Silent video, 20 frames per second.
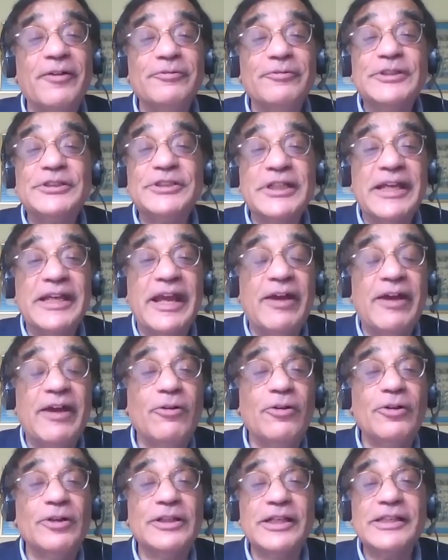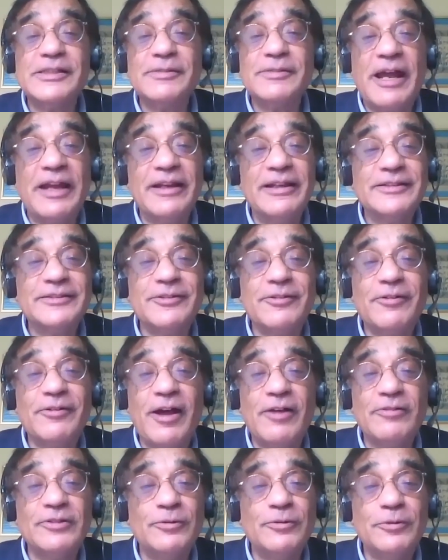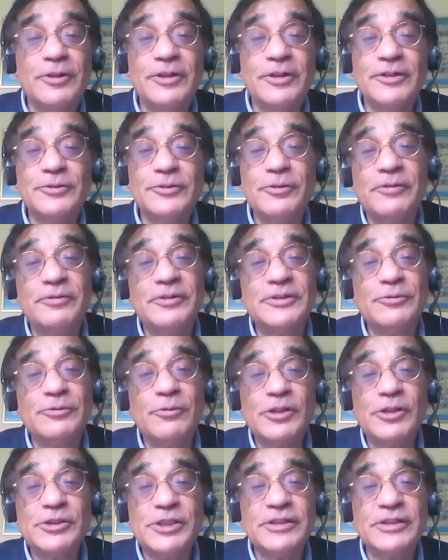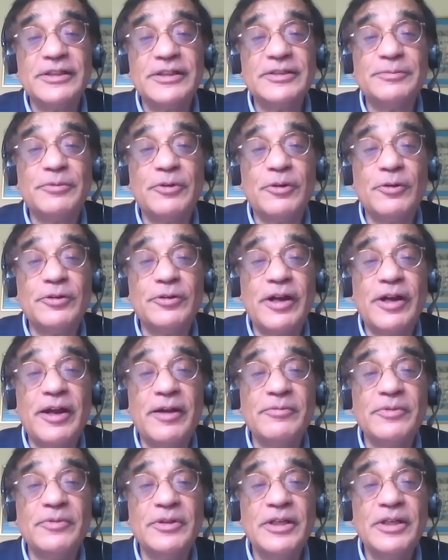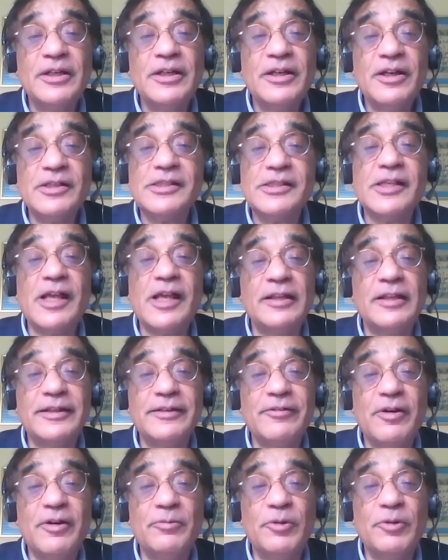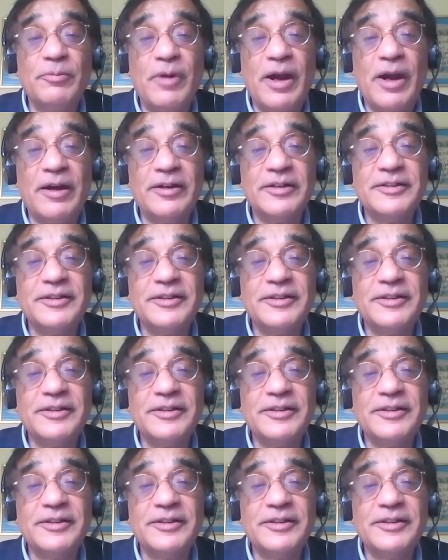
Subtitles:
Wishing all the Ismailis around the world, whoever's watching this program, a Salgira Mubarak.